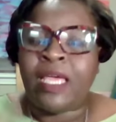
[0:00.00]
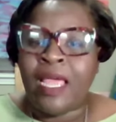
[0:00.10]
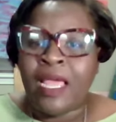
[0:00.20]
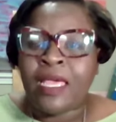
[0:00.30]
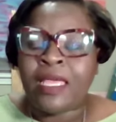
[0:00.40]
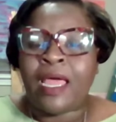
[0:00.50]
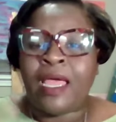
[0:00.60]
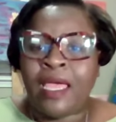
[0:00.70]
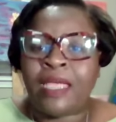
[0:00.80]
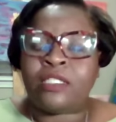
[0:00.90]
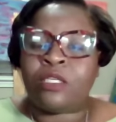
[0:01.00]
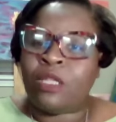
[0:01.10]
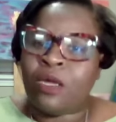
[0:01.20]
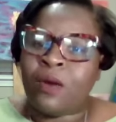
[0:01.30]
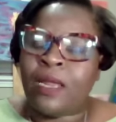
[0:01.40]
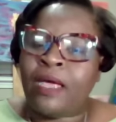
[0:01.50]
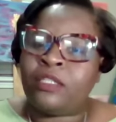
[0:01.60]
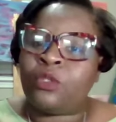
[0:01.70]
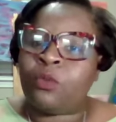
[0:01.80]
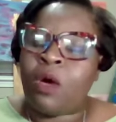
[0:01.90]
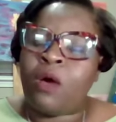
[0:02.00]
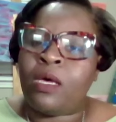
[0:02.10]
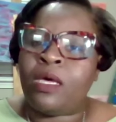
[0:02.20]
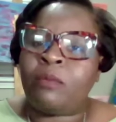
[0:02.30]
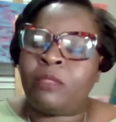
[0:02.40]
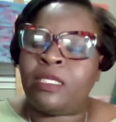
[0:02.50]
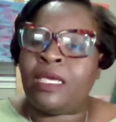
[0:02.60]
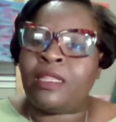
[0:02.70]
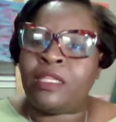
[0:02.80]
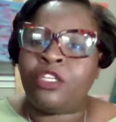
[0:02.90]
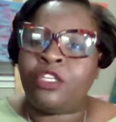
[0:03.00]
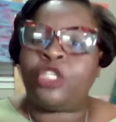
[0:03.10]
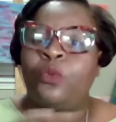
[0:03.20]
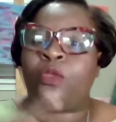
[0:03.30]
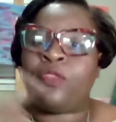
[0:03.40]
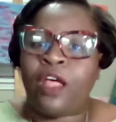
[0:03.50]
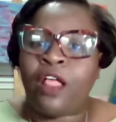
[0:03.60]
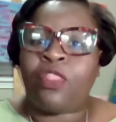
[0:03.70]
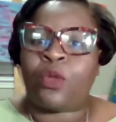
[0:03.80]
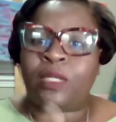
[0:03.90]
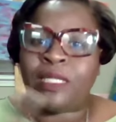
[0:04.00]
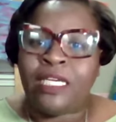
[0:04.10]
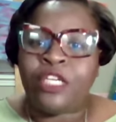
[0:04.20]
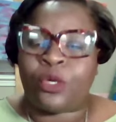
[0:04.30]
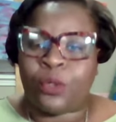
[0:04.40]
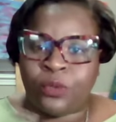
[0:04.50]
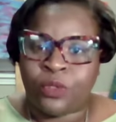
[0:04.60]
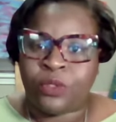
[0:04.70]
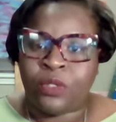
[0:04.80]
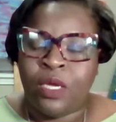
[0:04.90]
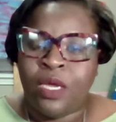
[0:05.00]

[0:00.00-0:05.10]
And I had to learn how to walk humbly in leadership with other leaders.